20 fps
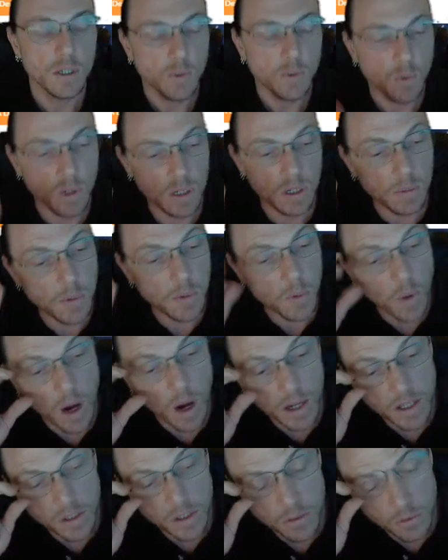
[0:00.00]
We're going to be
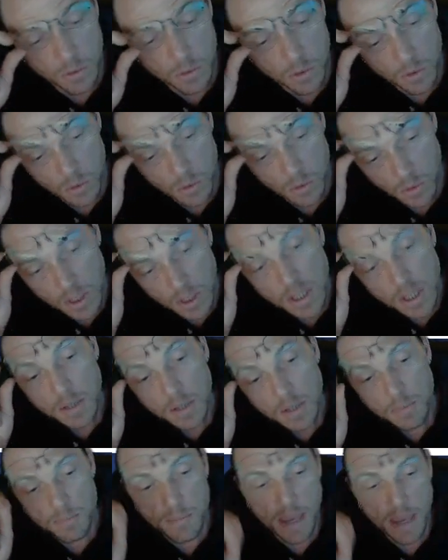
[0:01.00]
walking through
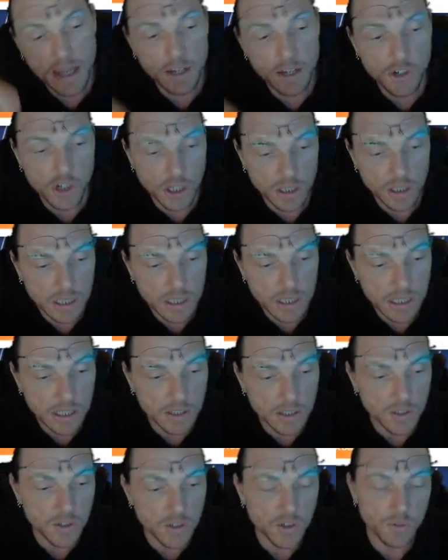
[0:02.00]
managing
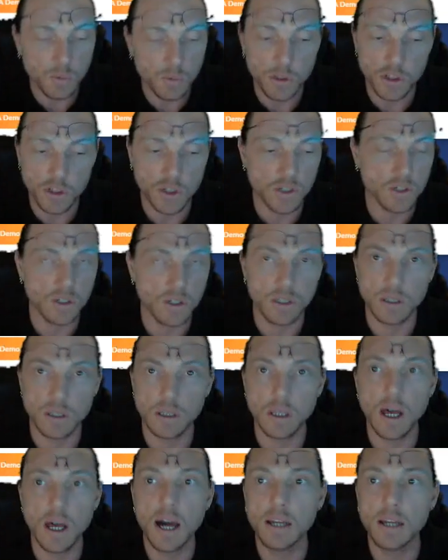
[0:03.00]
leads, which is a
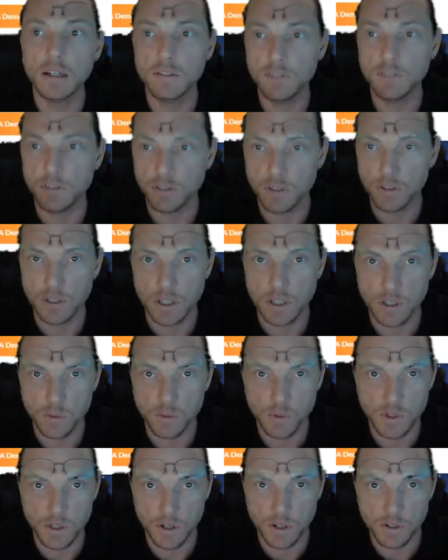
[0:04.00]
lot of different things
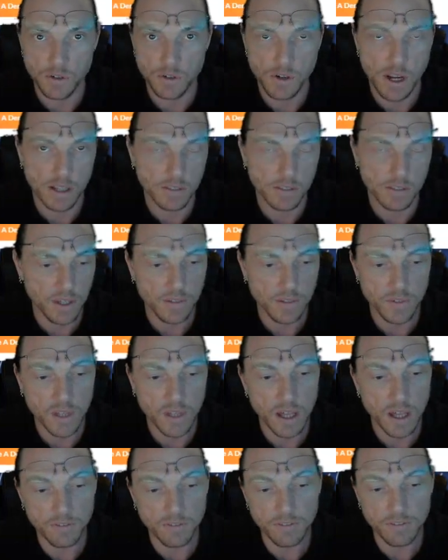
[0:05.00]
with Sierra Interactive. They have a
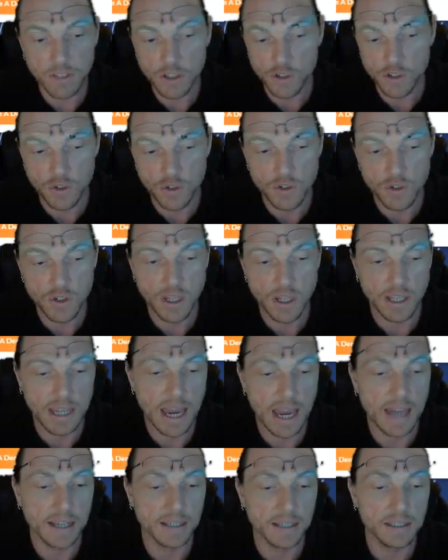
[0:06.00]
lot of features like
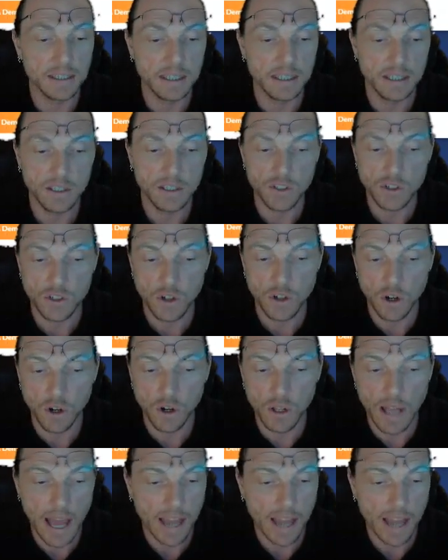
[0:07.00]
adding leads,
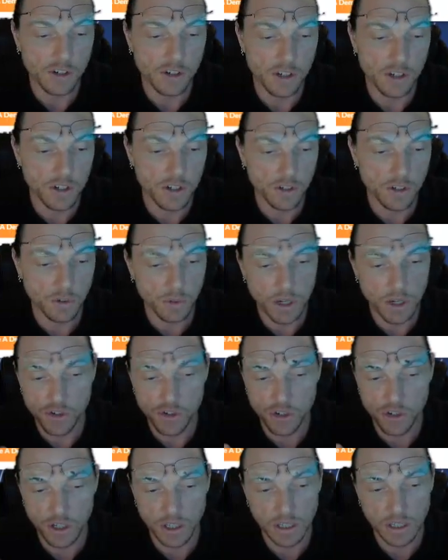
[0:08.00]
call action
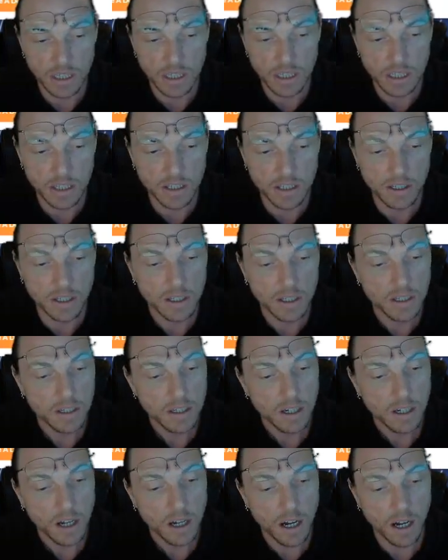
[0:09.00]
integration, lead
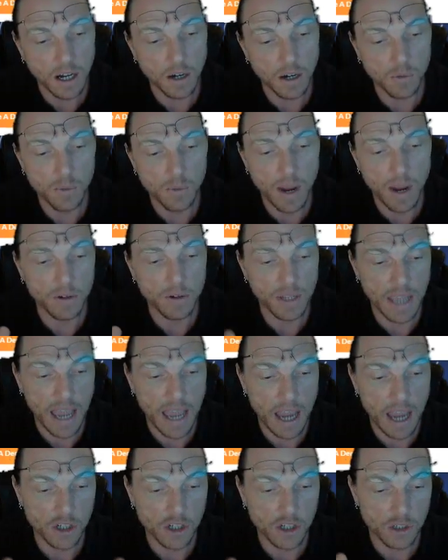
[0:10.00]
routing
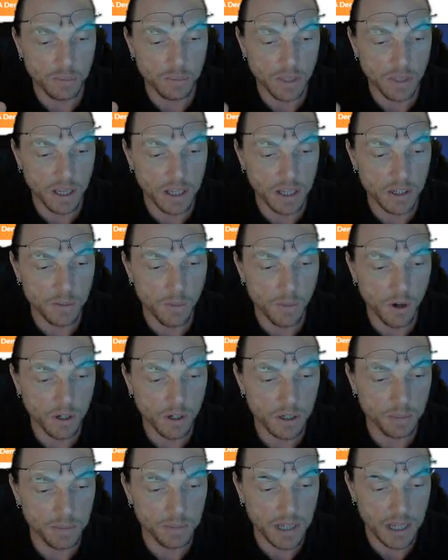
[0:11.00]
action plans,
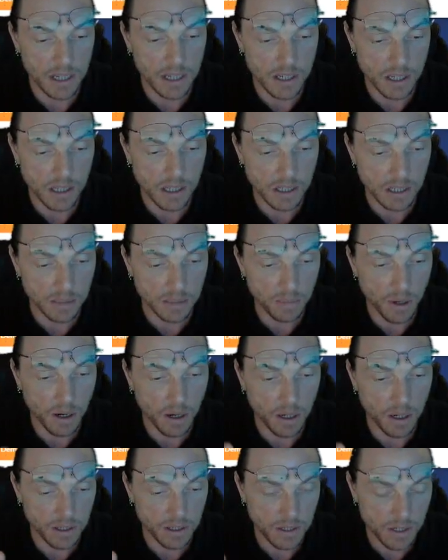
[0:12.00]
market updates, lead
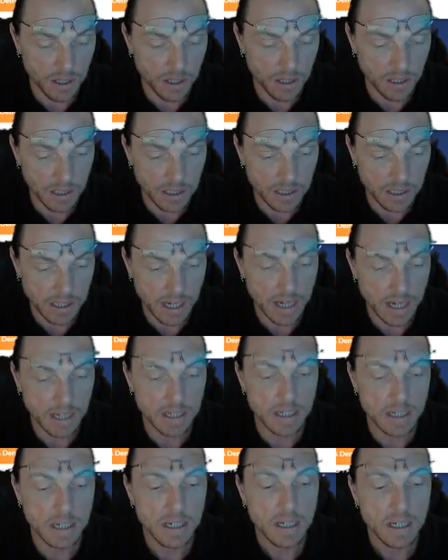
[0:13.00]
pawns, and lead
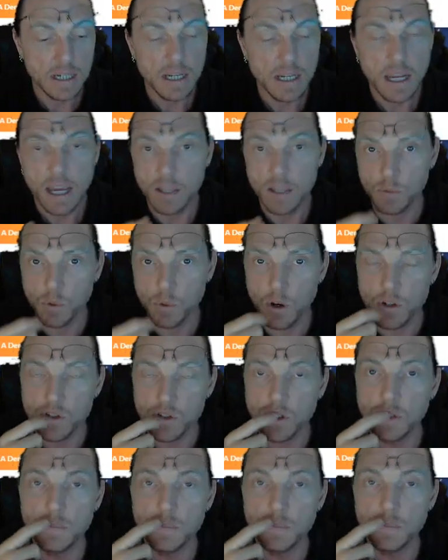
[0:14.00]
tags. And then we're also
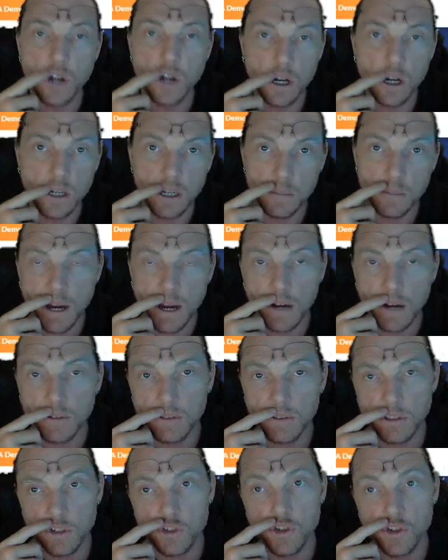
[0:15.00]
going to be talking
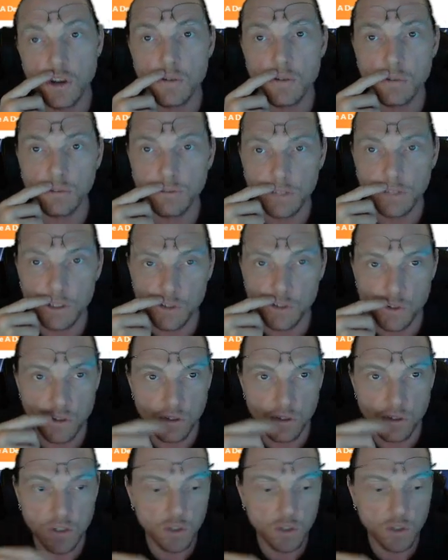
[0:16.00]
about the general features
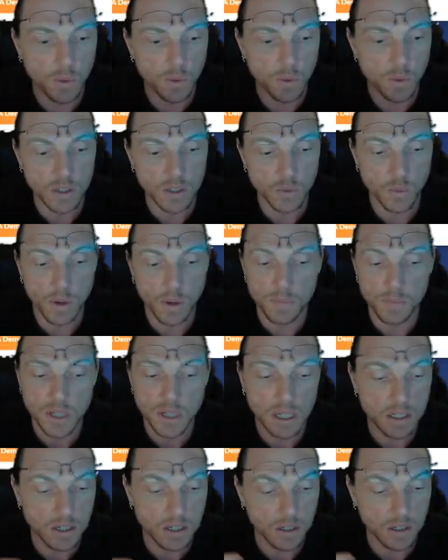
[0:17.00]
of each one of these
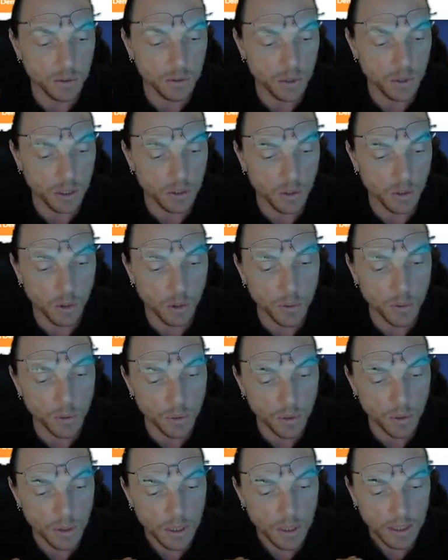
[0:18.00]
websites, including
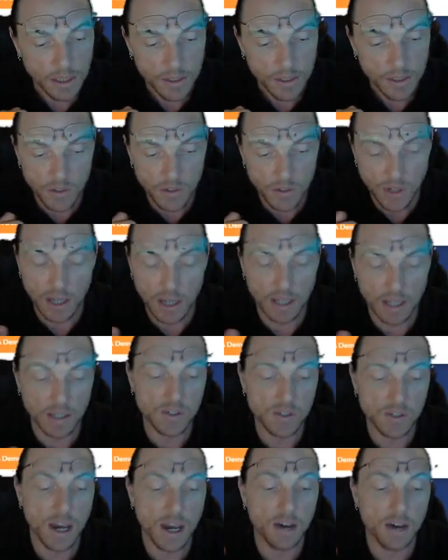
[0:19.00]
global
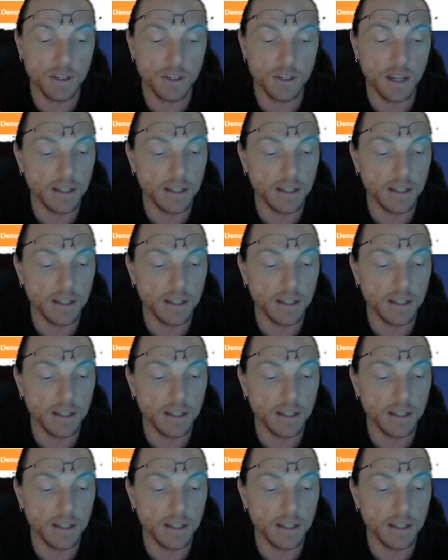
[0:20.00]
settings, how they